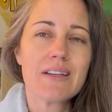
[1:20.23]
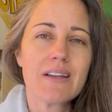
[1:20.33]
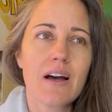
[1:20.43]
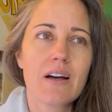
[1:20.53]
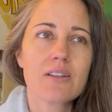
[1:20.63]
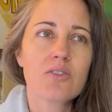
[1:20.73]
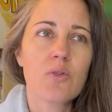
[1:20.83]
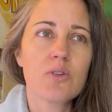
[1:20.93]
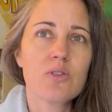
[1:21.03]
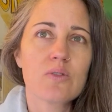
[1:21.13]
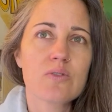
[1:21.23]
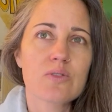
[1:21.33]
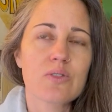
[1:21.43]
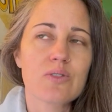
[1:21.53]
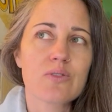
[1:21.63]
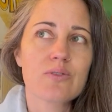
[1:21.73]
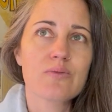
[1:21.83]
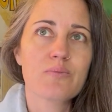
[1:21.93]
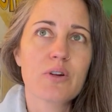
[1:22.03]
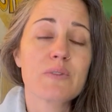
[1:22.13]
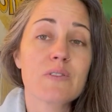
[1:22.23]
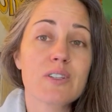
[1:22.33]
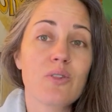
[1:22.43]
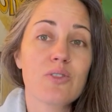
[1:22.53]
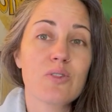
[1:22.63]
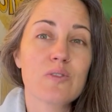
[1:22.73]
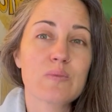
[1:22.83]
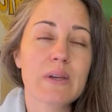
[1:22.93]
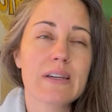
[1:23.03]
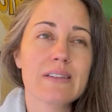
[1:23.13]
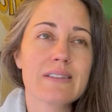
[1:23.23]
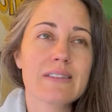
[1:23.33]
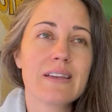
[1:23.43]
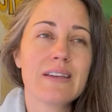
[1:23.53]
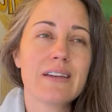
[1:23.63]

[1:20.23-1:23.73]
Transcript: uh, don't use or purposely don't use because